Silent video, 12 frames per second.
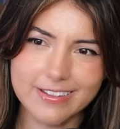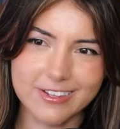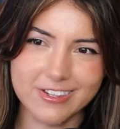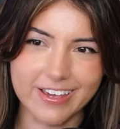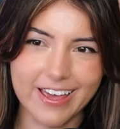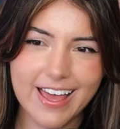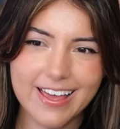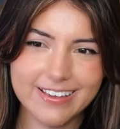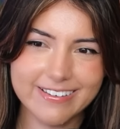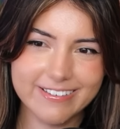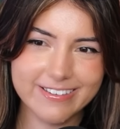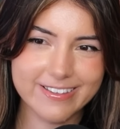Jack
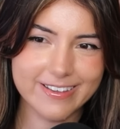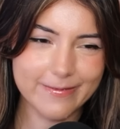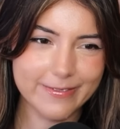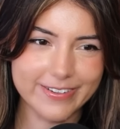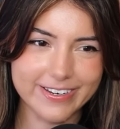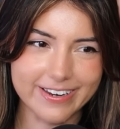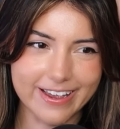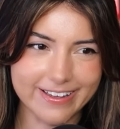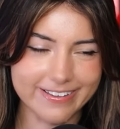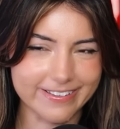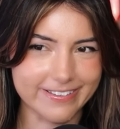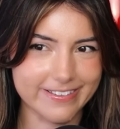or someone
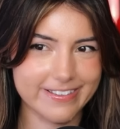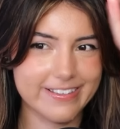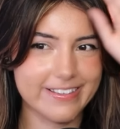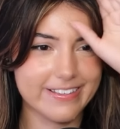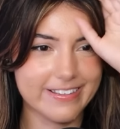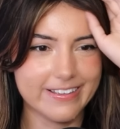else?